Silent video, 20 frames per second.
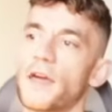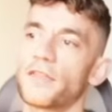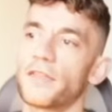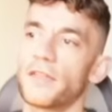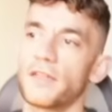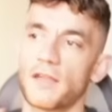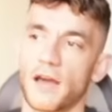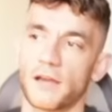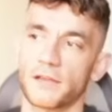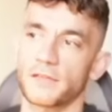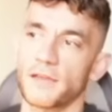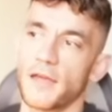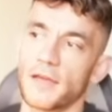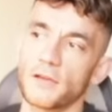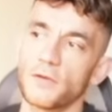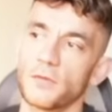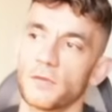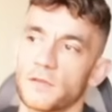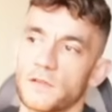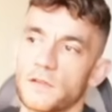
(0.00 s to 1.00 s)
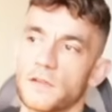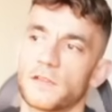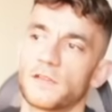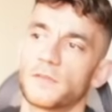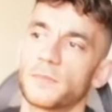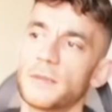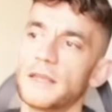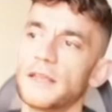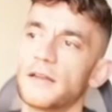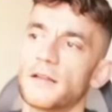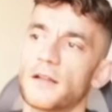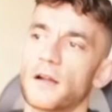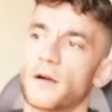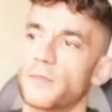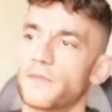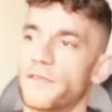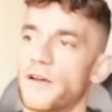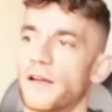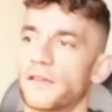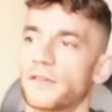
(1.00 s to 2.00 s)
I think that cycle is just speeding
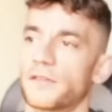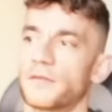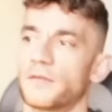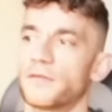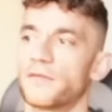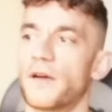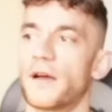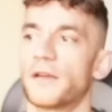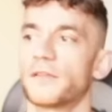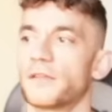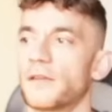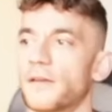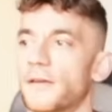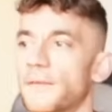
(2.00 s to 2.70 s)
up faster and faster.